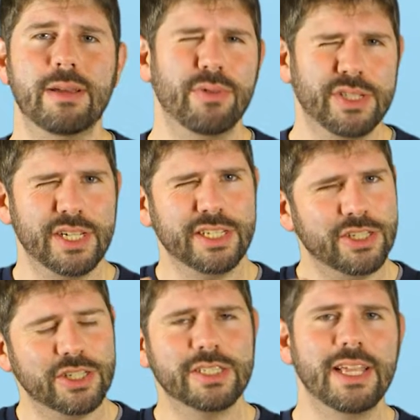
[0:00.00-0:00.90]
temperature
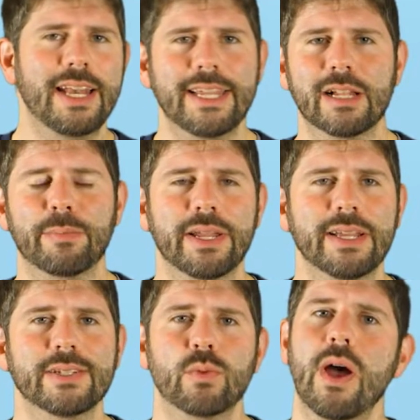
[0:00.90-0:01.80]
just a little bit
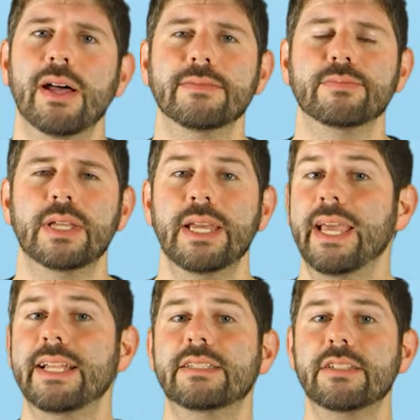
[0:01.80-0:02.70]
as well.
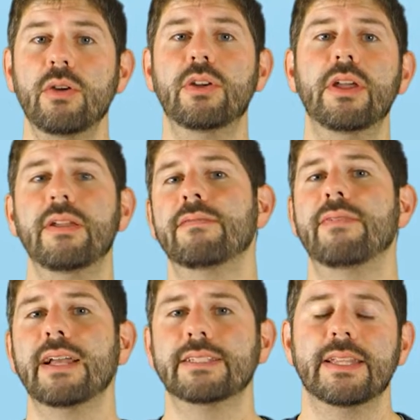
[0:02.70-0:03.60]
It's so good, in
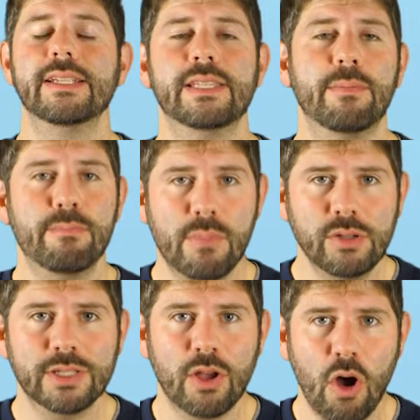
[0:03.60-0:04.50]
fact, that it's the most